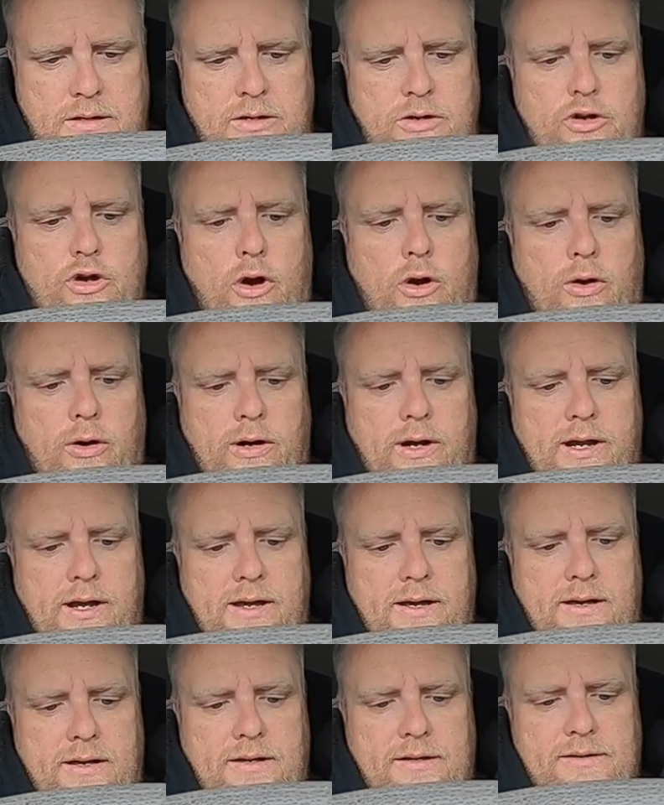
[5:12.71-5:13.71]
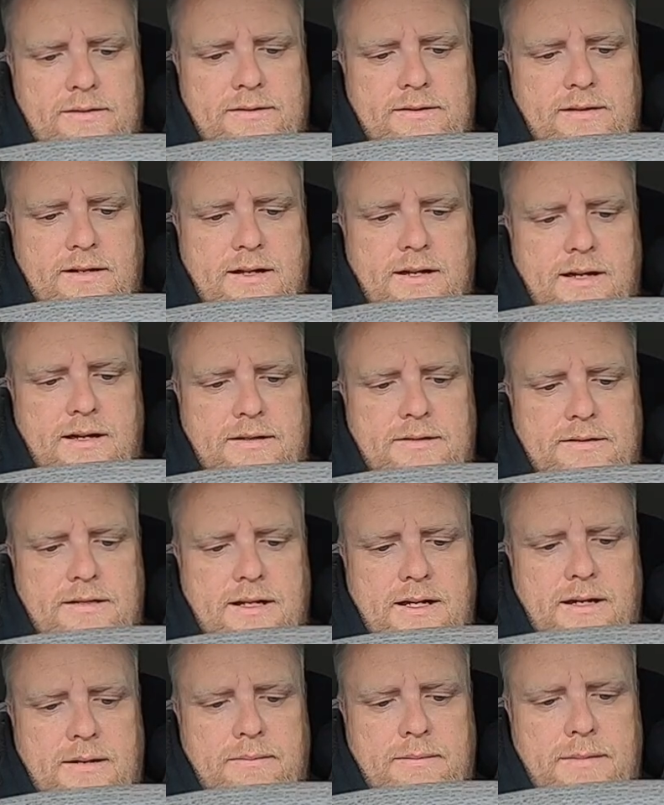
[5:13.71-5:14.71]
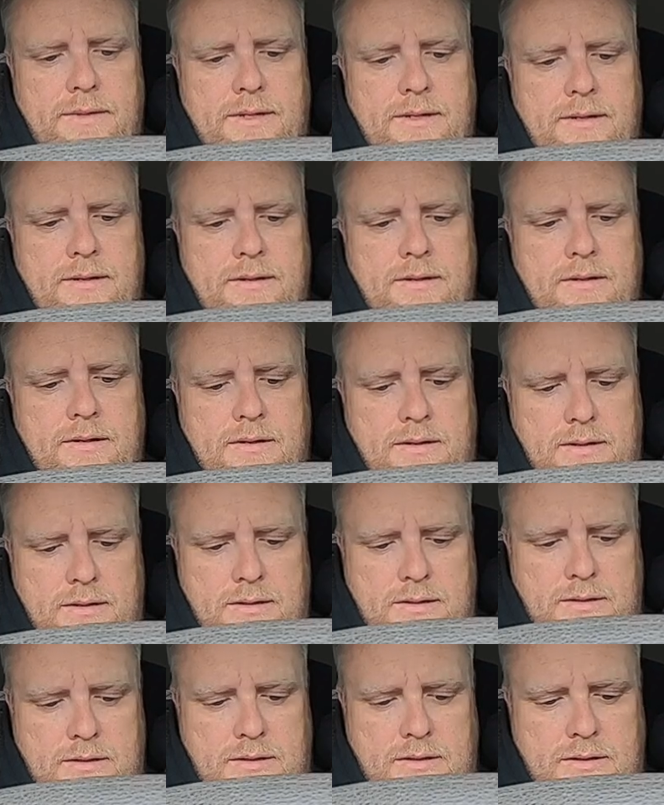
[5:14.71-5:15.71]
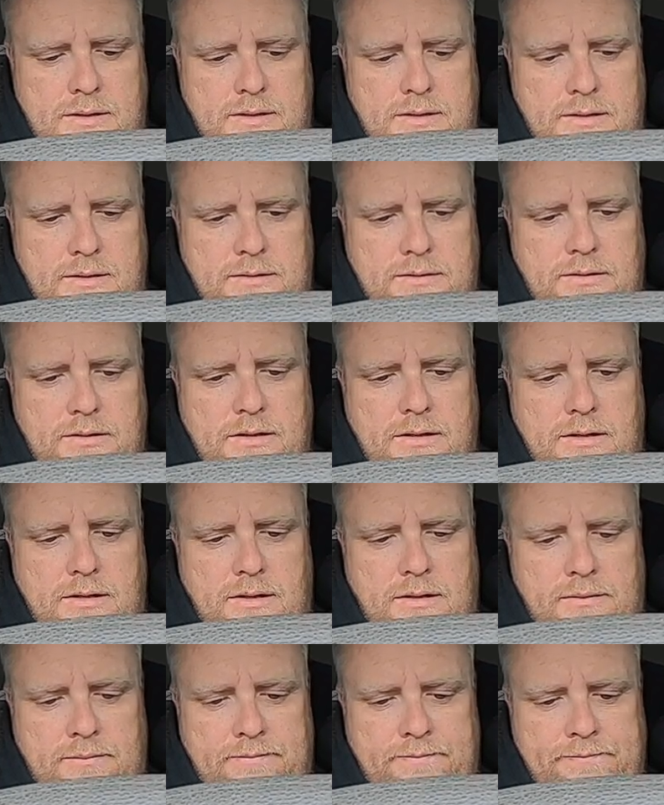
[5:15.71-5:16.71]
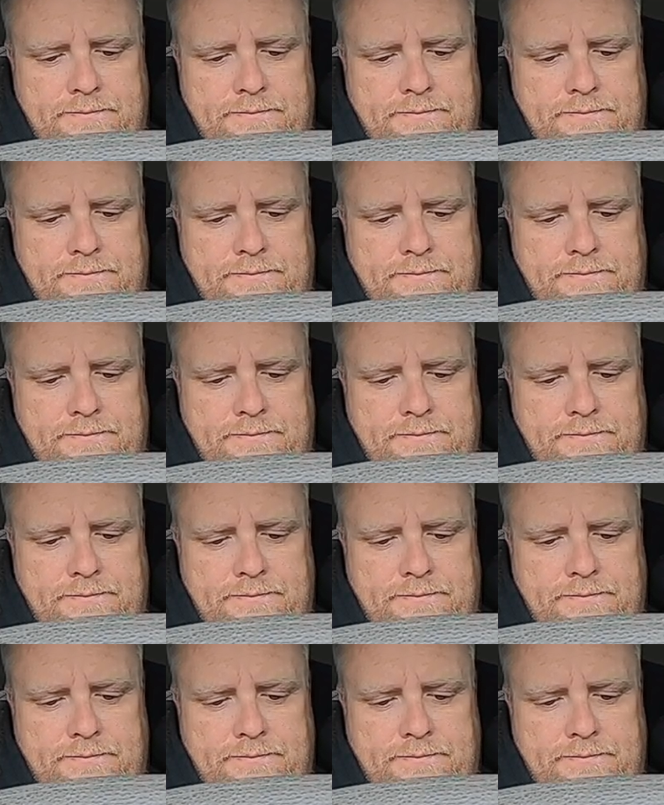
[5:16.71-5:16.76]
Dirk is the guy's name. Let's call him.